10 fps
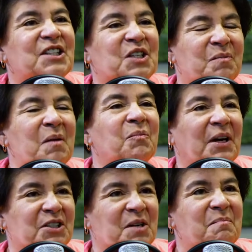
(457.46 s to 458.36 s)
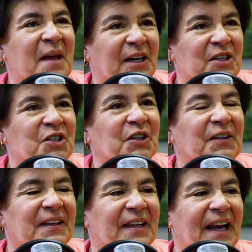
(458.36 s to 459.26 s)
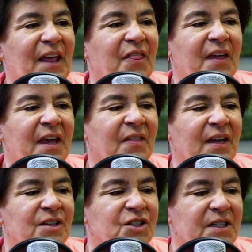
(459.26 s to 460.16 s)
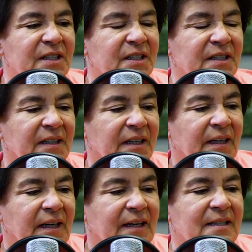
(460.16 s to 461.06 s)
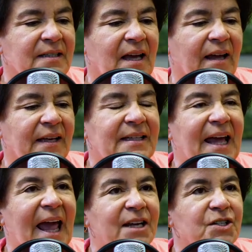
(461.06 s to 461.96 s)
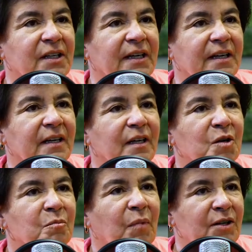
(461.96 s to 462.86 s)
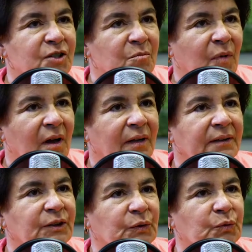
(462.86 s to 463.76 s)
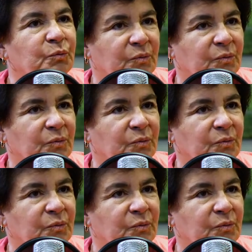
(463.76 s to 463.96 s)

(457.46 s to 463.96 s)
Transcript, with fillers: She's my project manager. And then Excellent. I think they just assigned Ashley Botch and Bob right. to